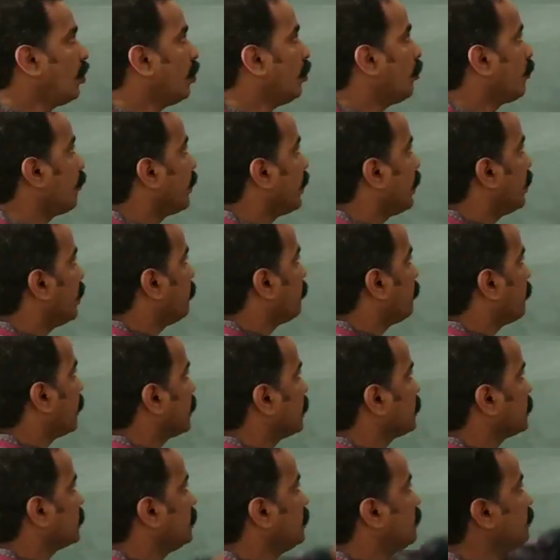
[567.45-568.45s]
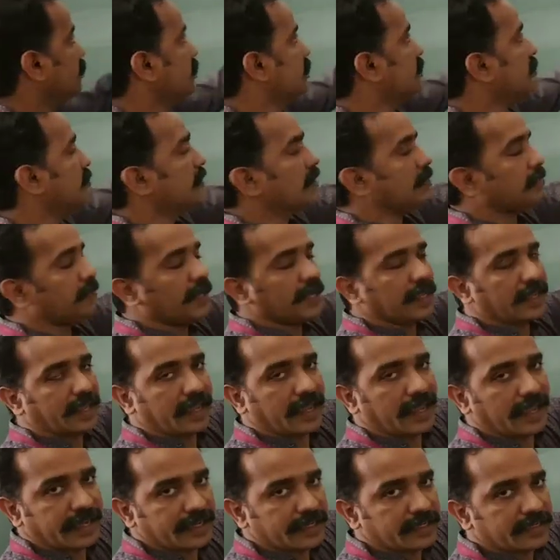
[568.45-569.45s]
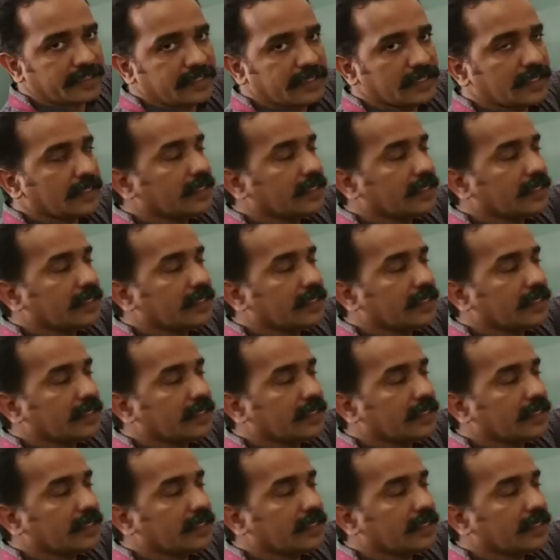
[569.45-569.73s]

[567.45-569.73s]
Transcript: of a number is divisible by 8,